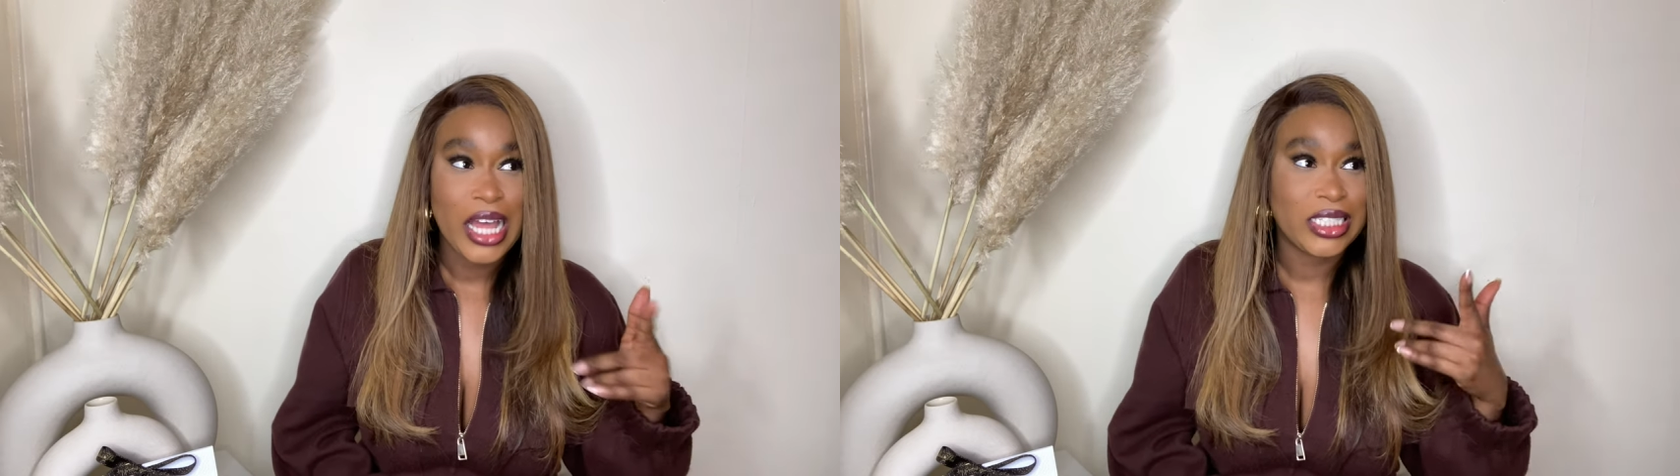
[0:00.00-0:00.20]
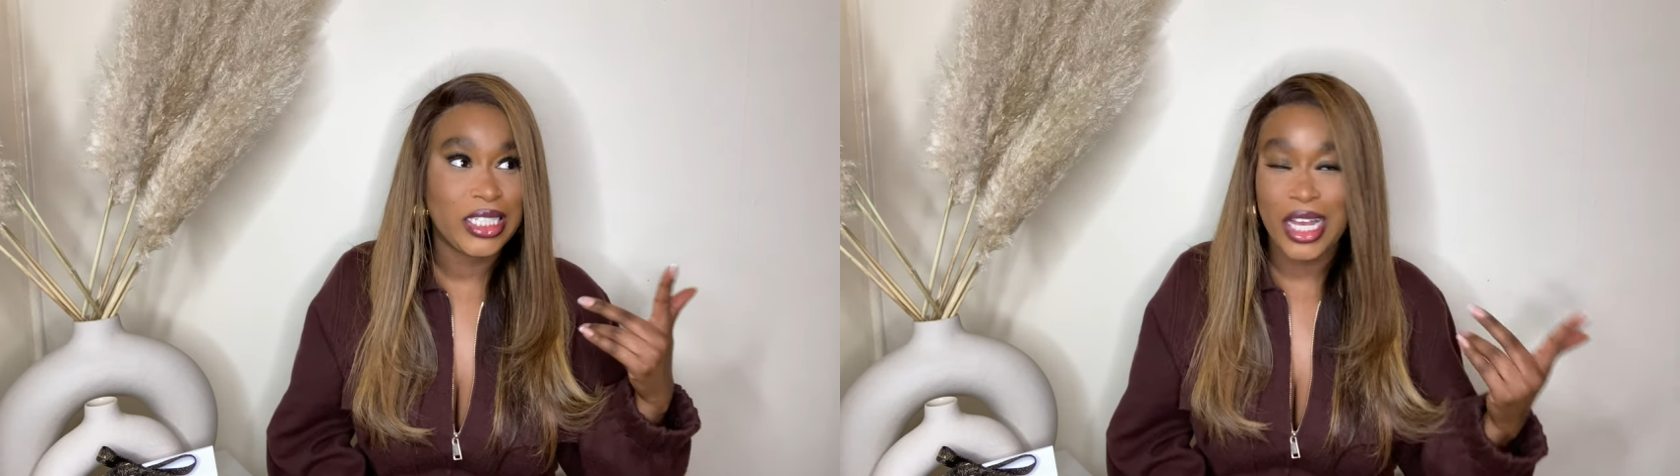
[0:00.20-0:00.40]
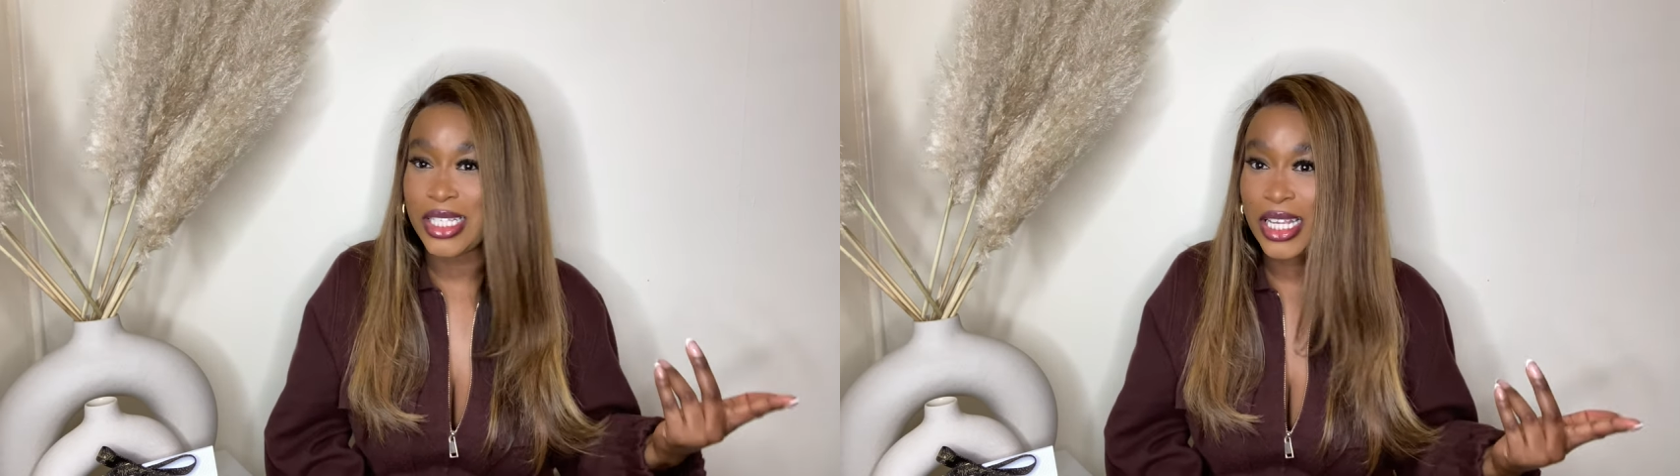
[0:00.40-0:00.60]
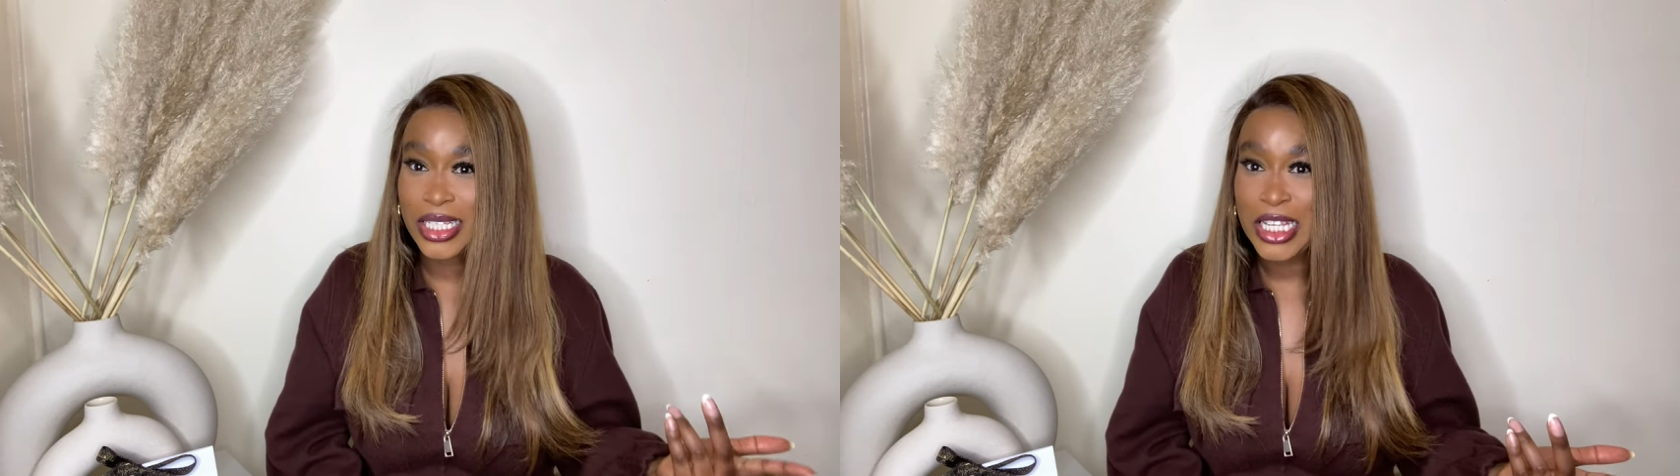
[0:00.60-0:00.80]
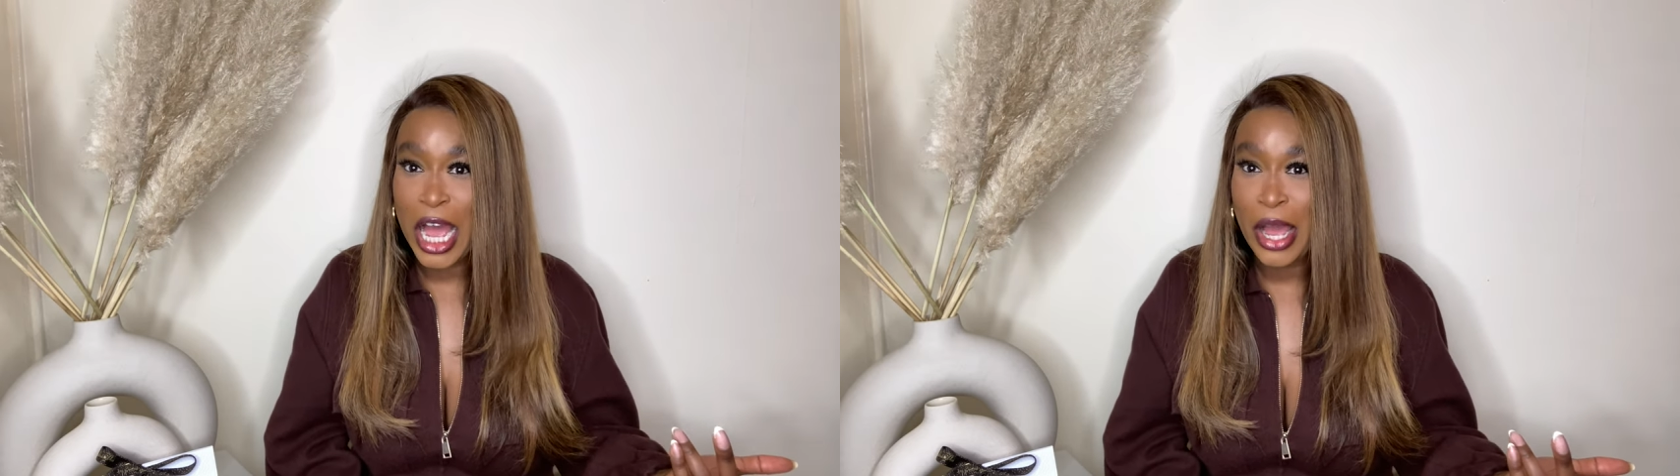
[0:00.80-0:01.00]
just in
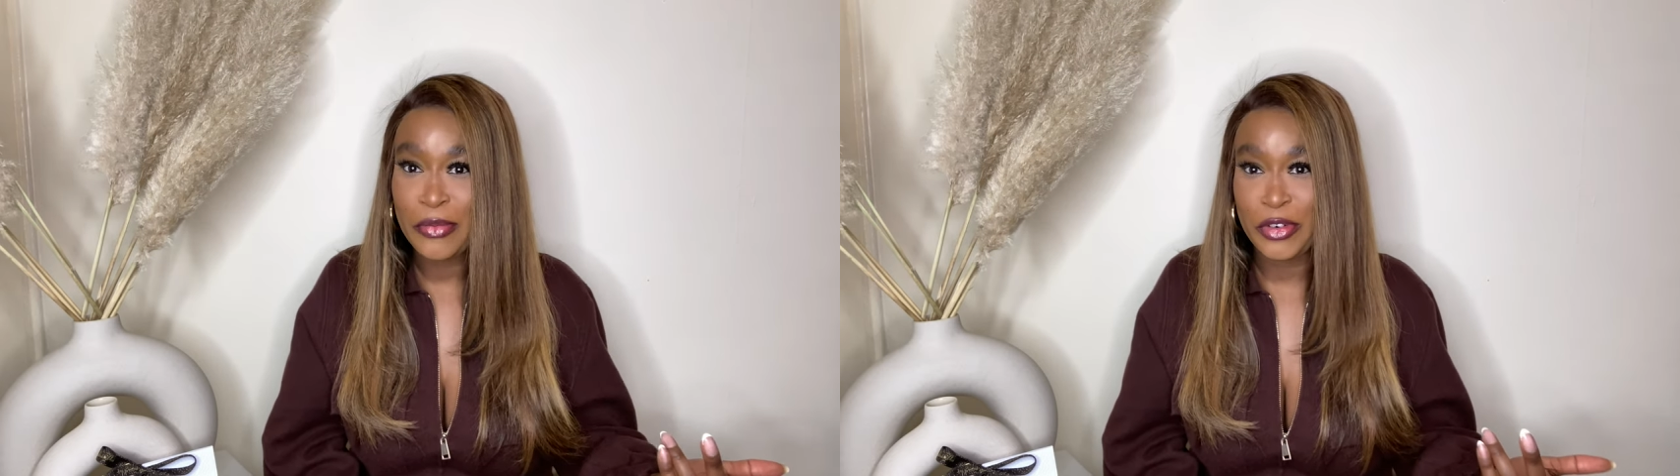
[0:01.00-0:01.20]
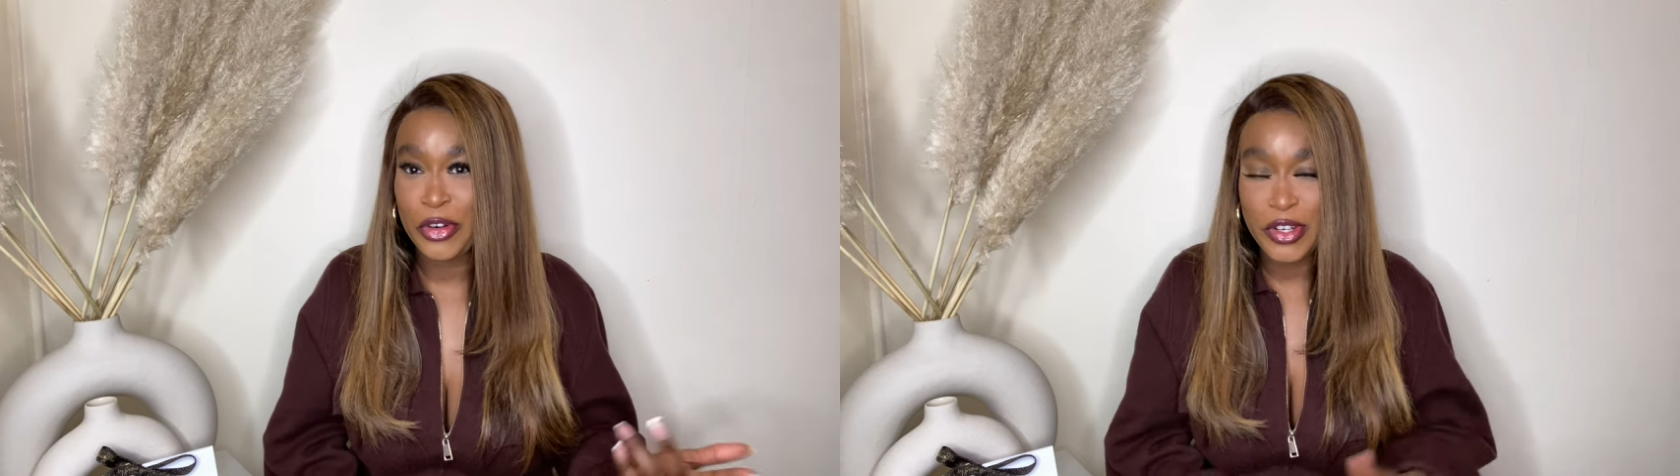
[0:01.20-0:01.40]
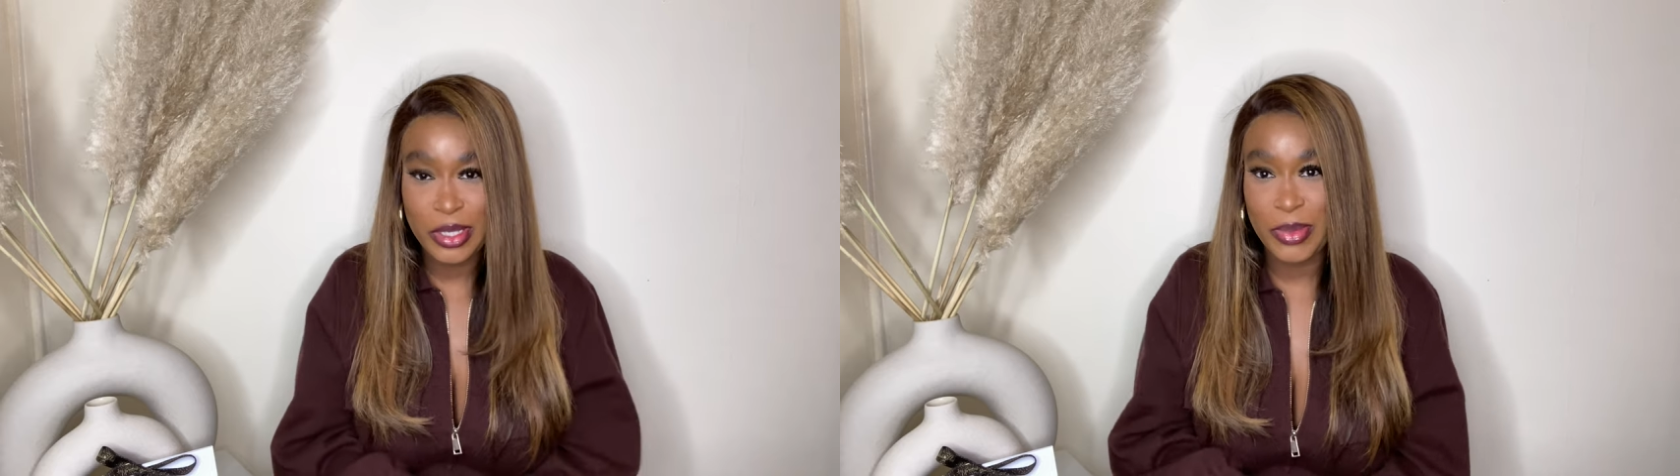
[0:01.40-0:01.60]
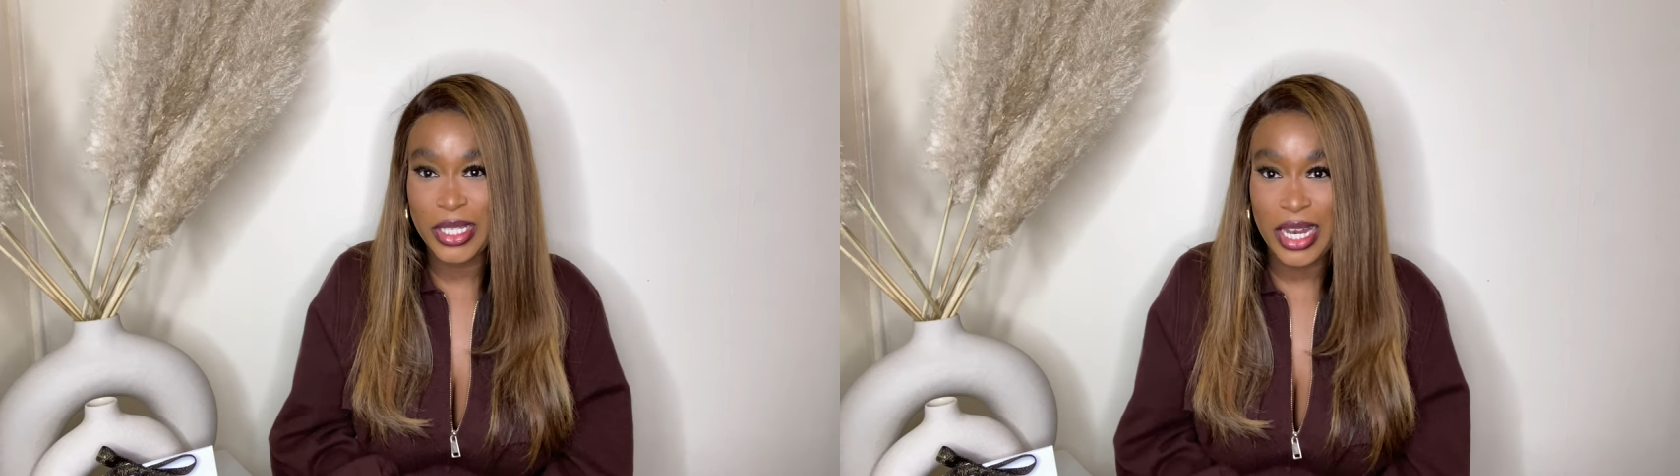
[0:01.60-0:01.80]
time for Christmas.